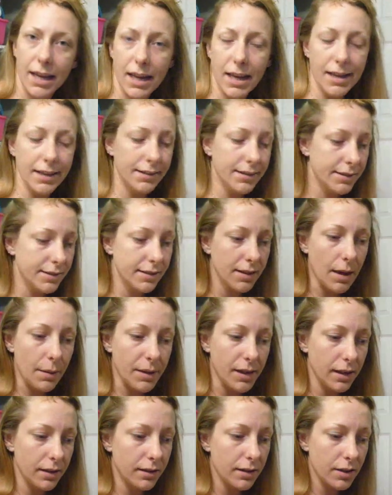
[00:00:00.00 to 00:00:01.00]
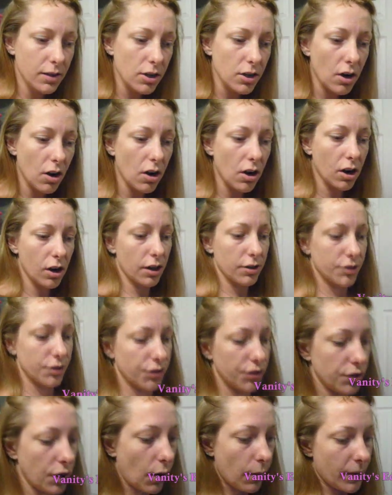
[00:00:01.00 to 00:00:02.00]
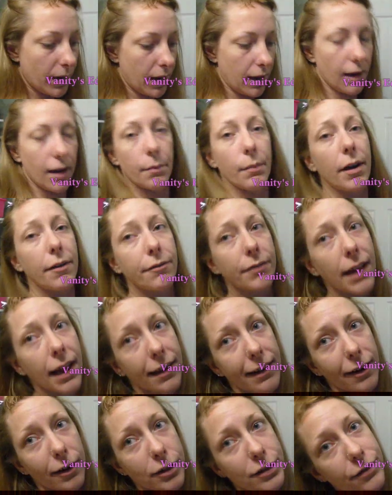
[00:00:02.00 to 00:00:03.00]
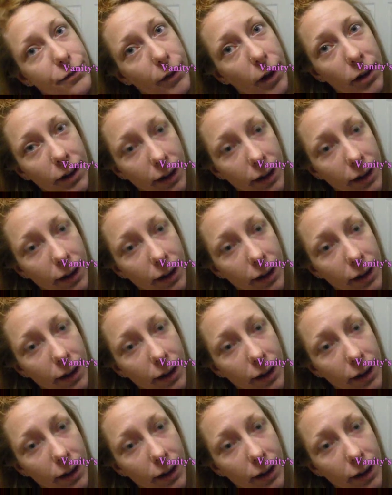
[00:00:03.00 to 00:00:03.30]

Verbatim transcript: It's, I mean, there are so many, oh, my flat iron's falling